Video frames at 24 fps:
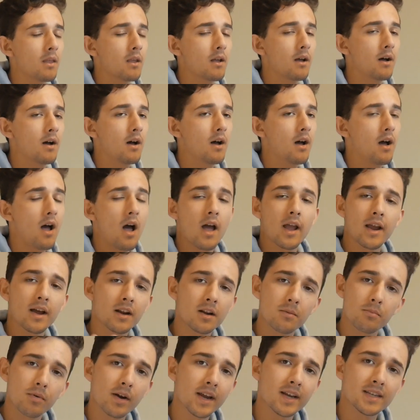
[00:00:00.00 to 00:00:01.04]
uh, I
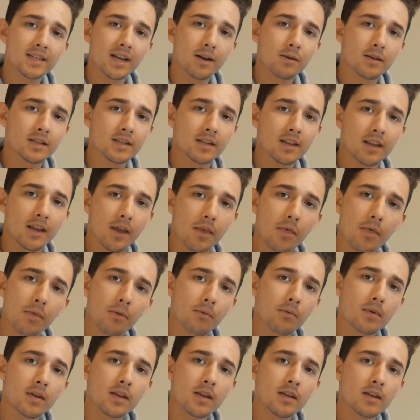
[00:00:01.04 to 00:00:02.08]
kind of break it down into like
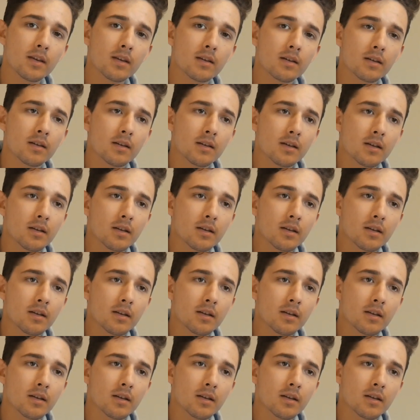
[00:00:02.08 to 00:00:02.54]
three